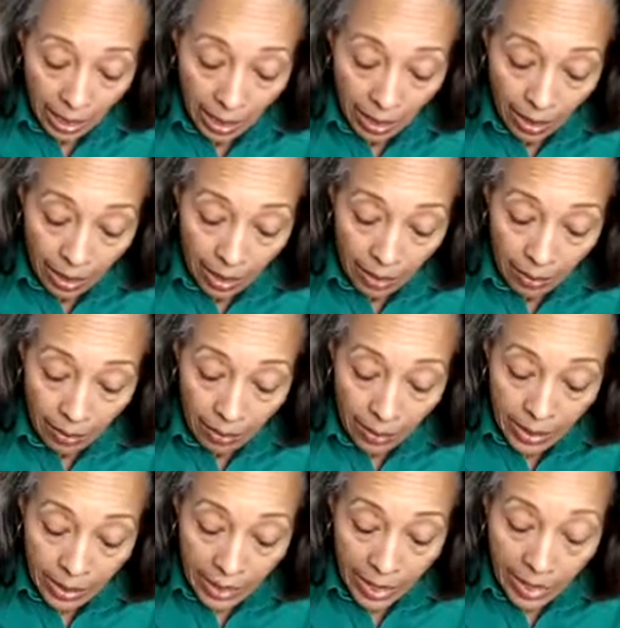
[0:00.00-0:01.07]

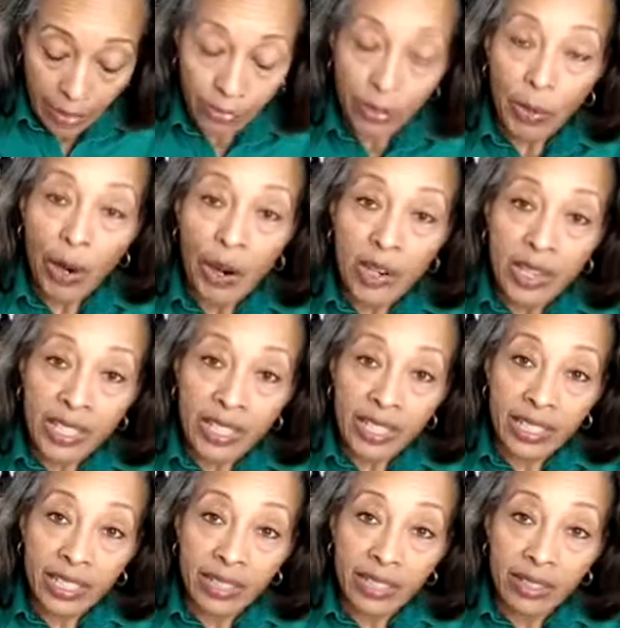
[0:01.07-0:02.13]
die from heart
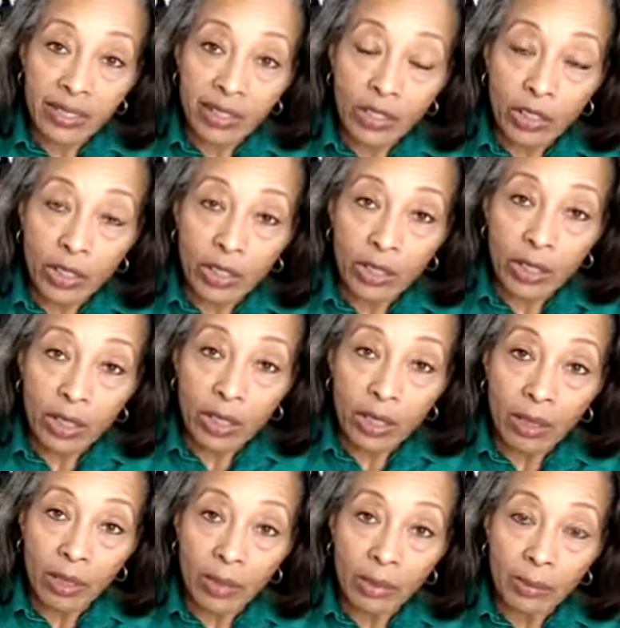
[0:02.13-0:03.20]
disease,
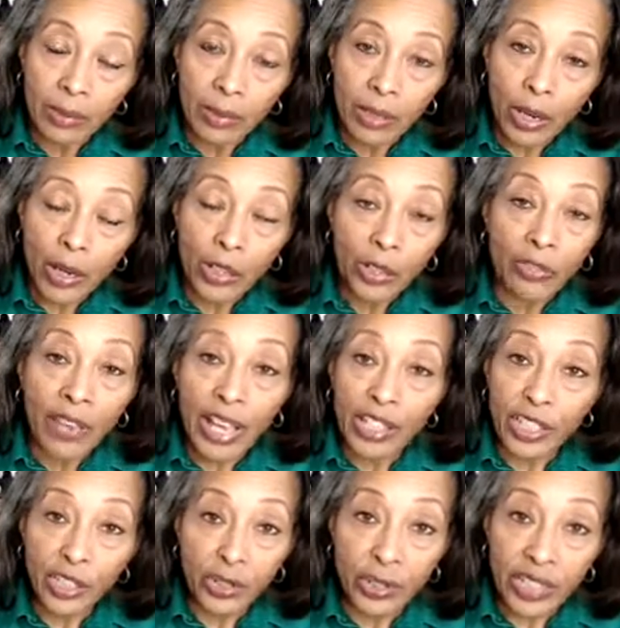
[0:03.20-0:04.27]

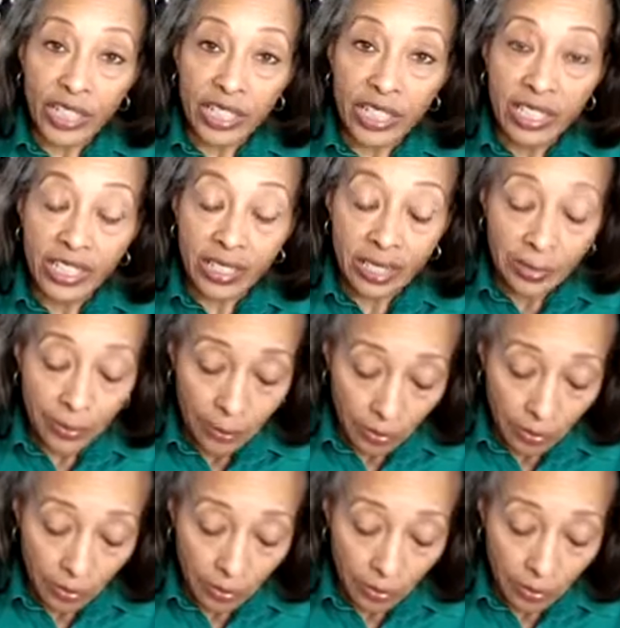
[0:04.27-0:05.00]
cardiovascular disease.